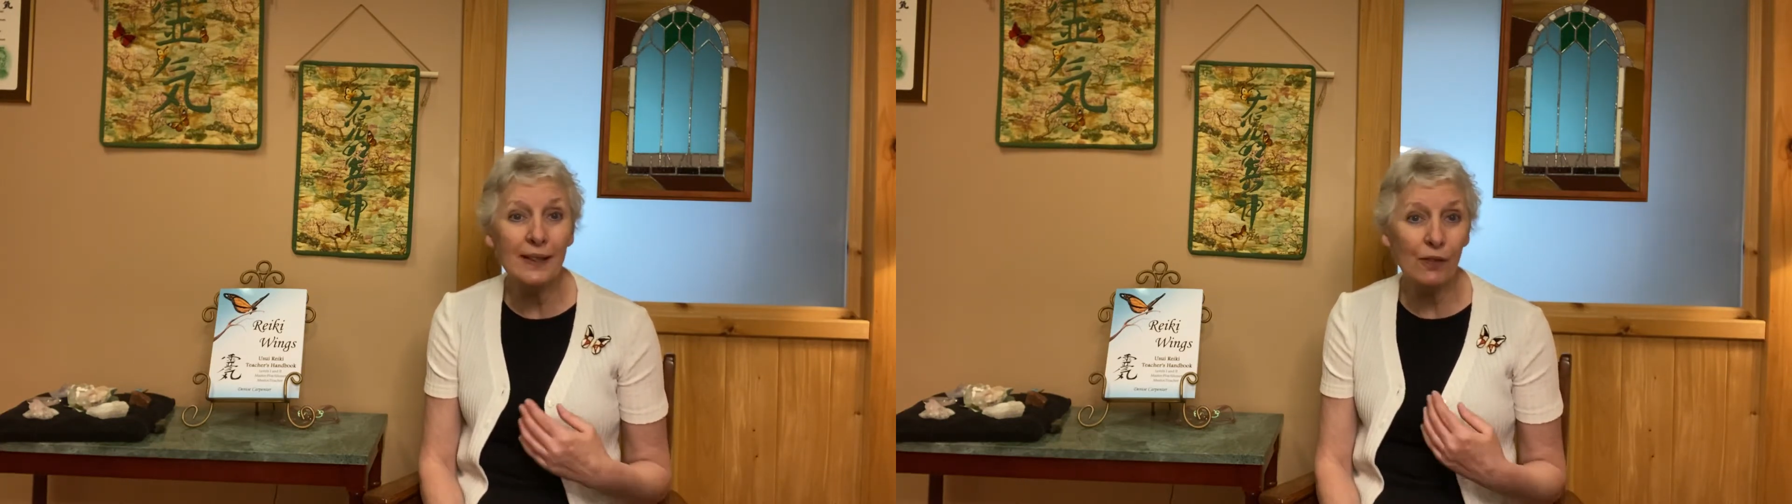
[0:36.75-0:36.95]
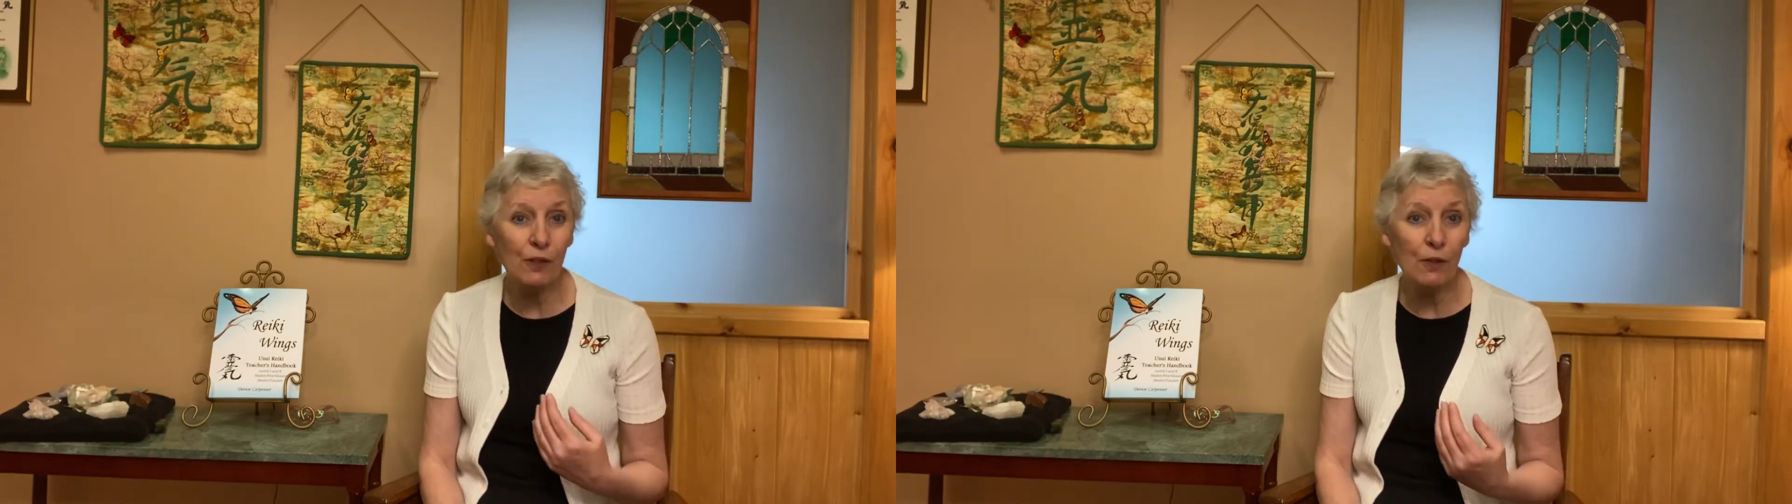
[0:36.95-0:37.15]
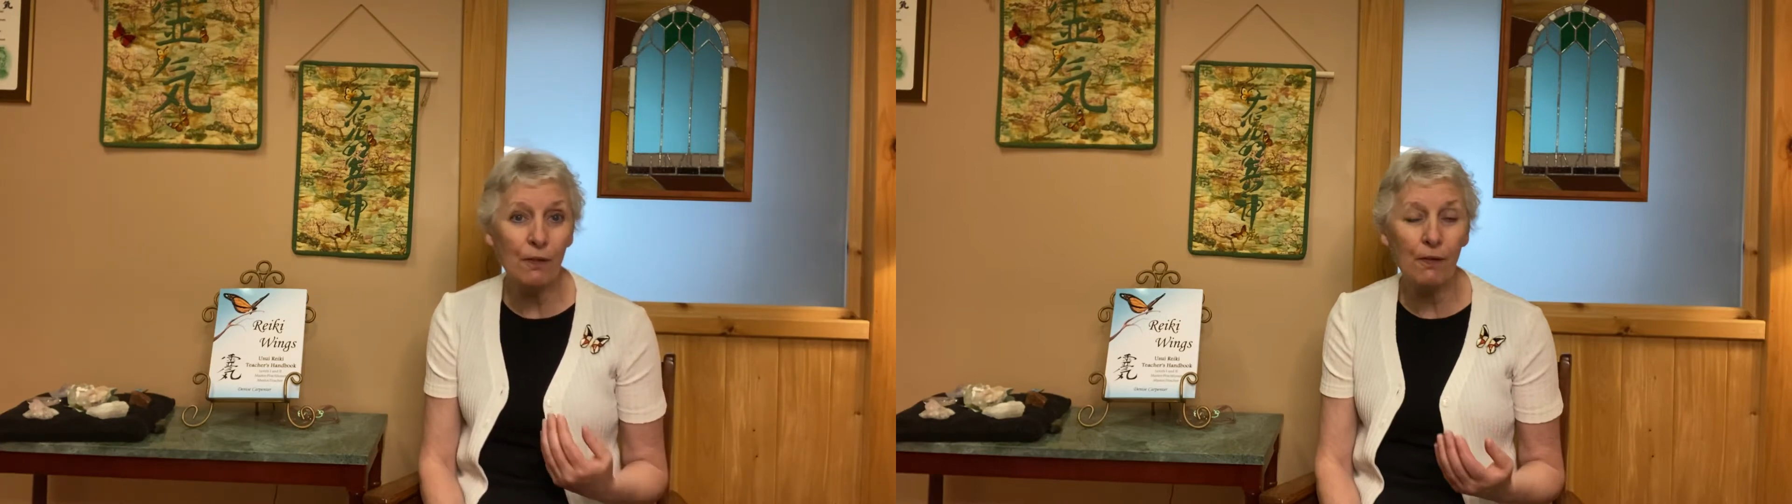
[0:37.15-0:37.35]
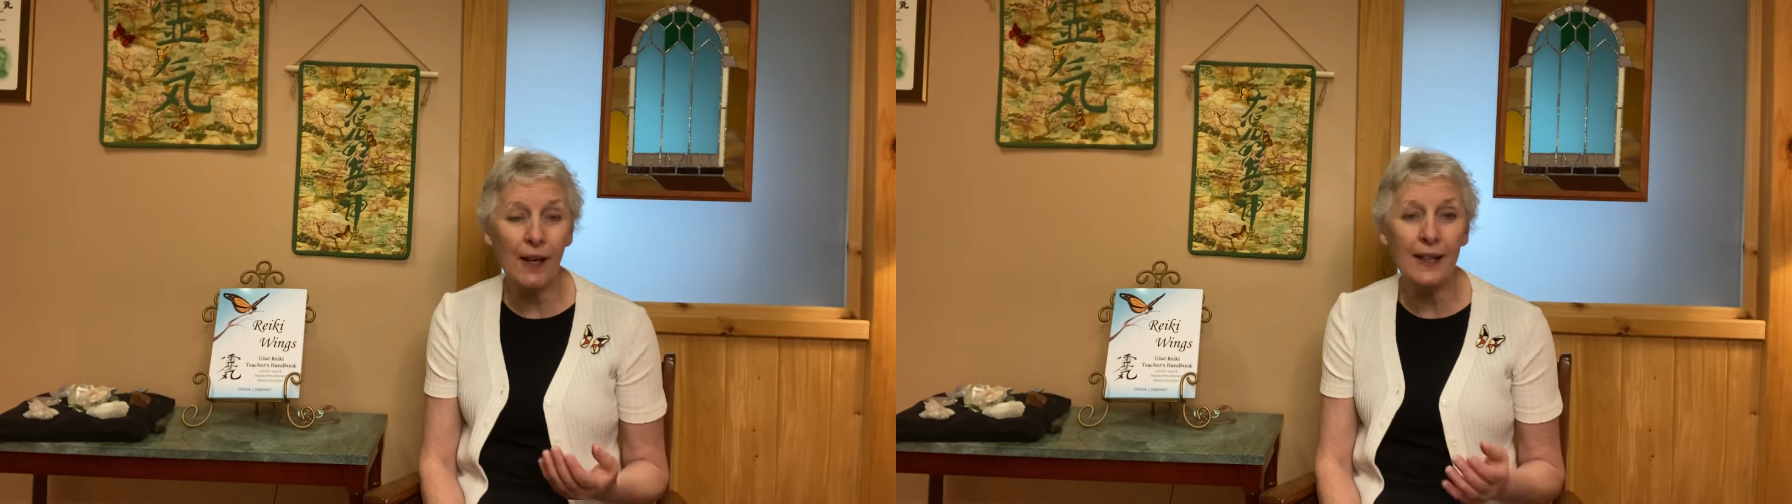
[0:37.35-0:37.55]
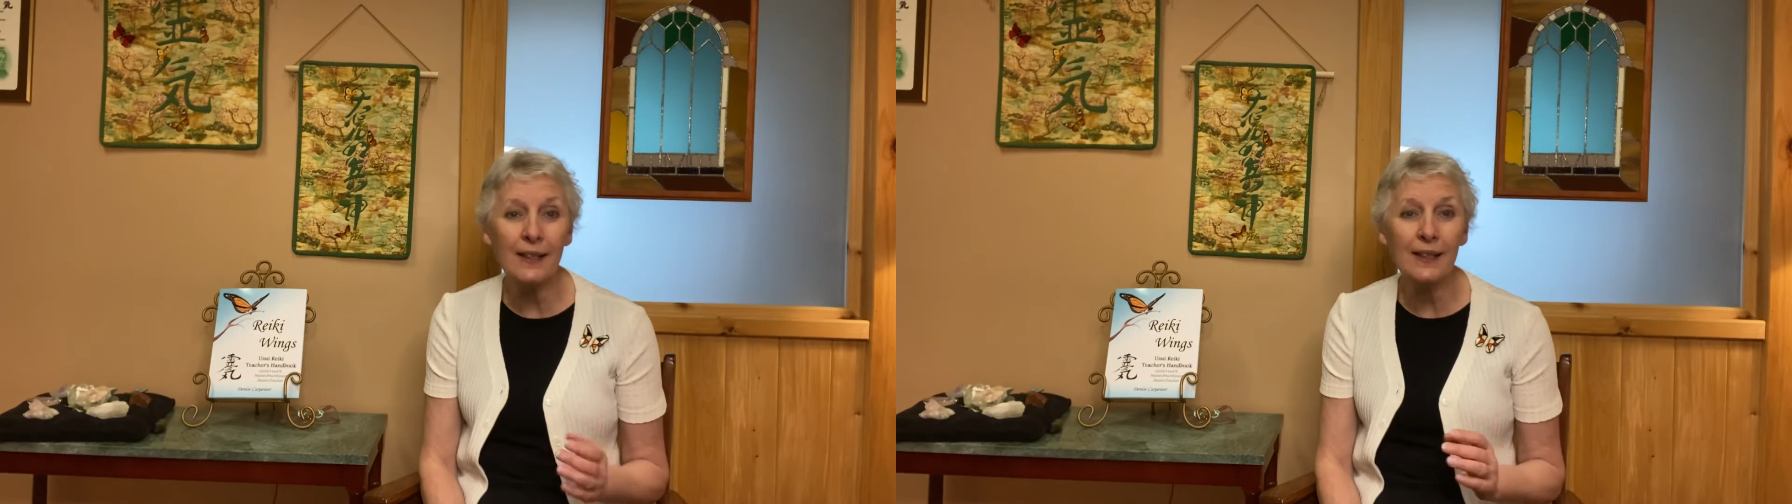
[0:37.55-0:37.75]
if you
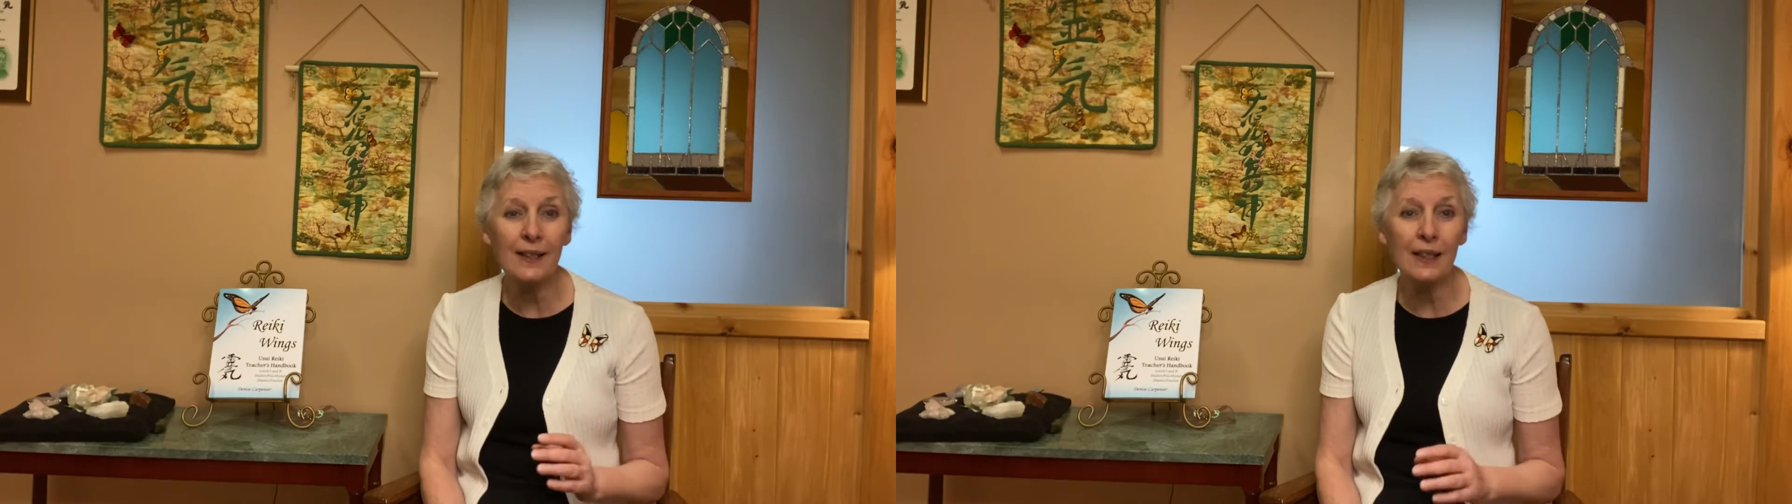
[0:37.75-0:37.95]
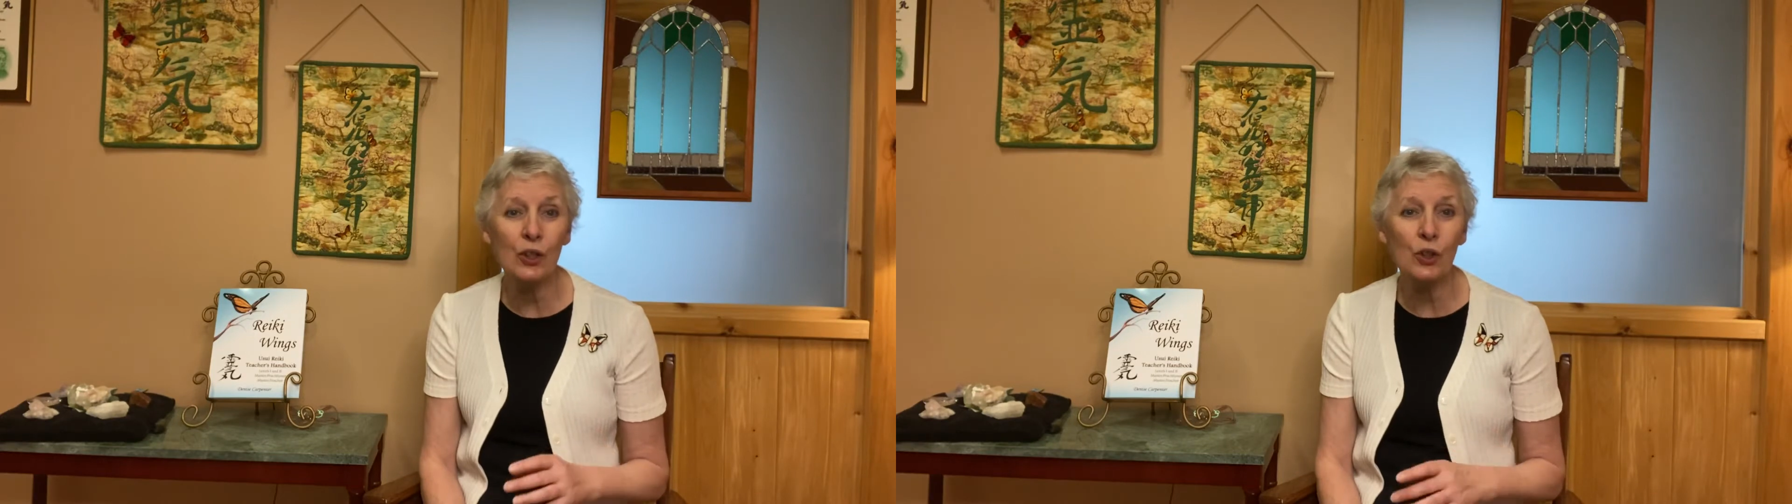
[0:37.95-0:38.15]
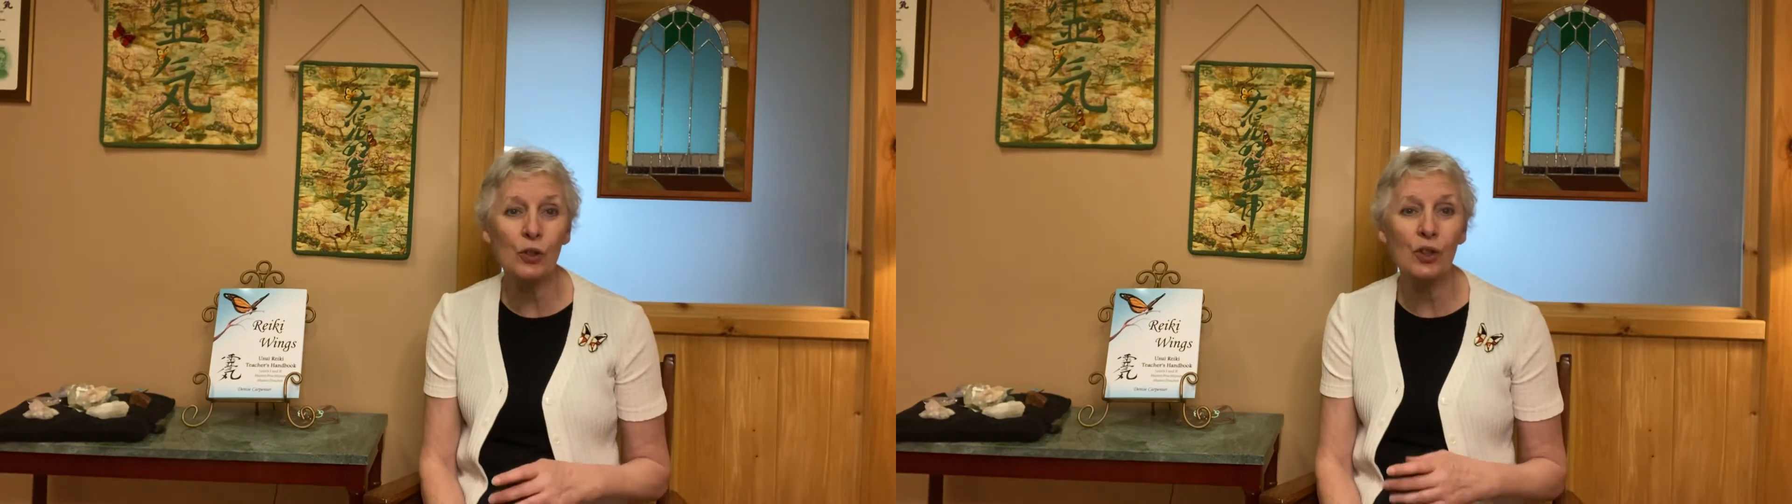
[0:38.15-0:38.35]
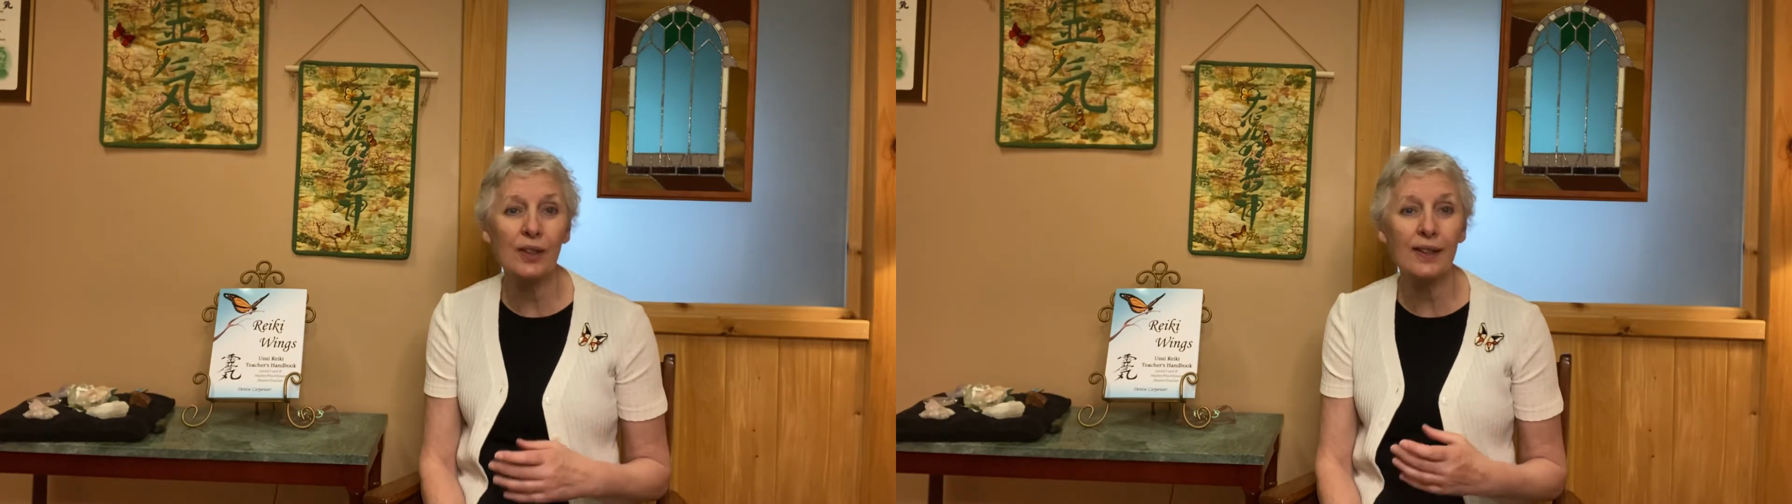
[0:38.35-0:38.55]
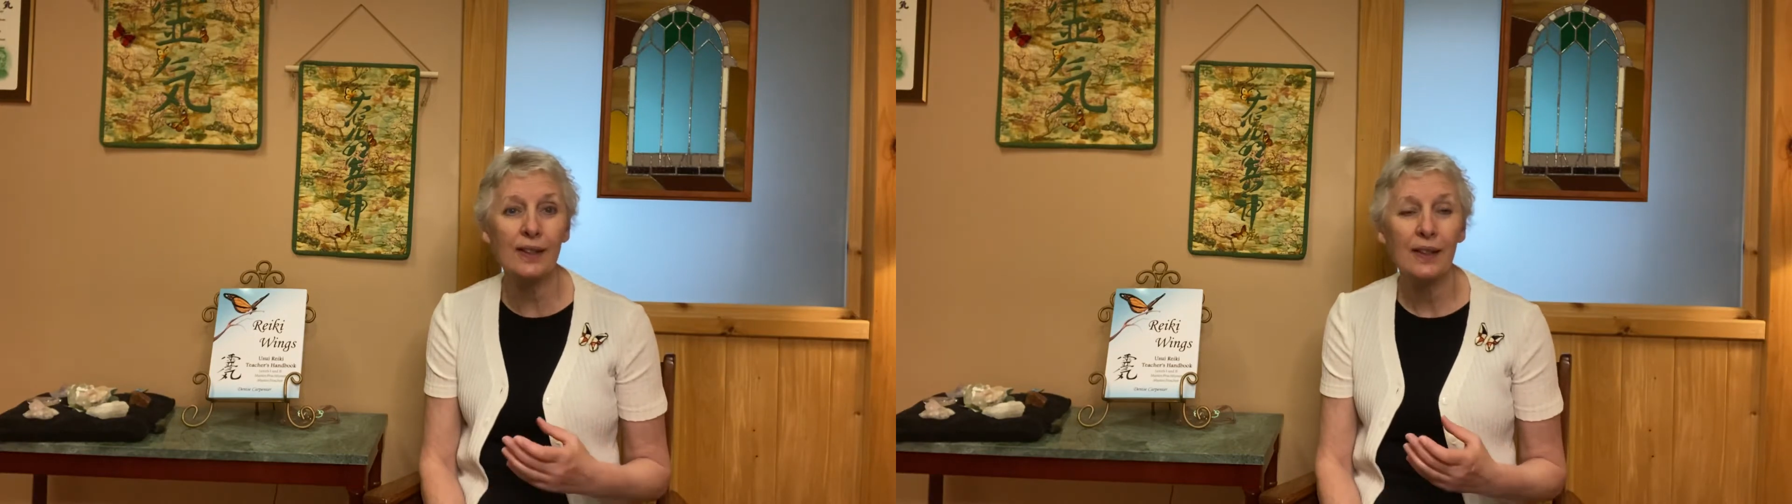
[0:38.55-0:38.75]
find a teacher
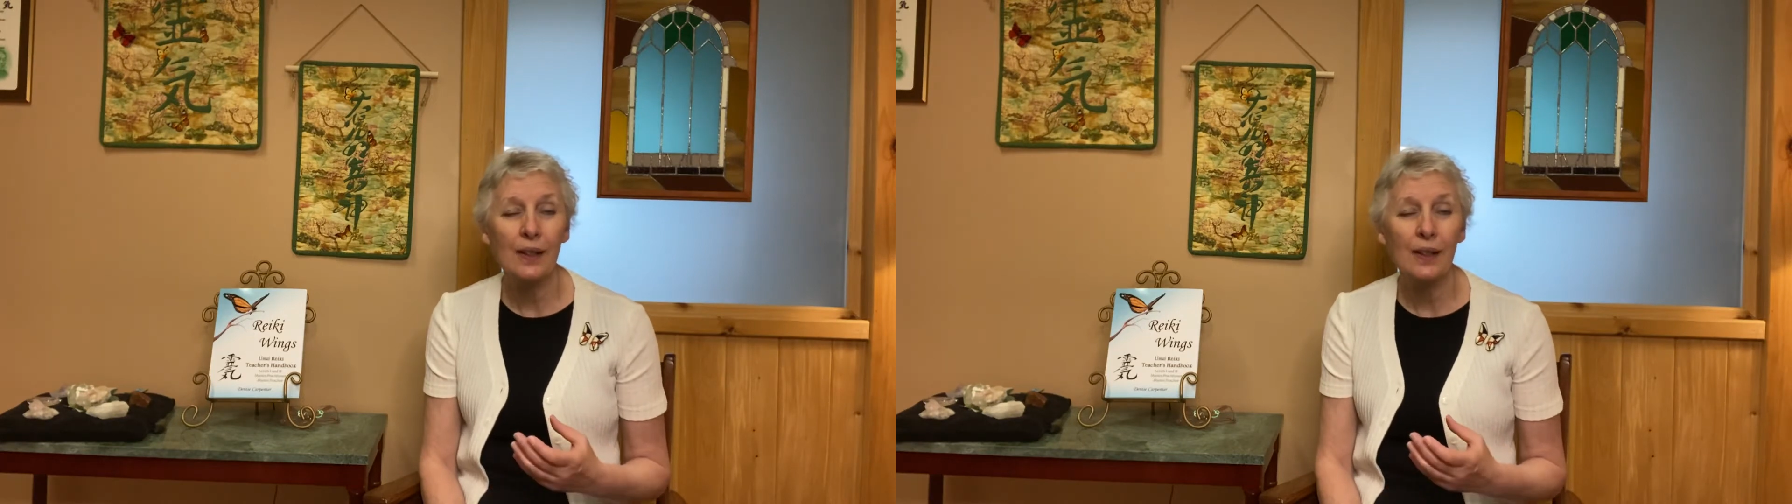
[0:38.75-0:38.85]
just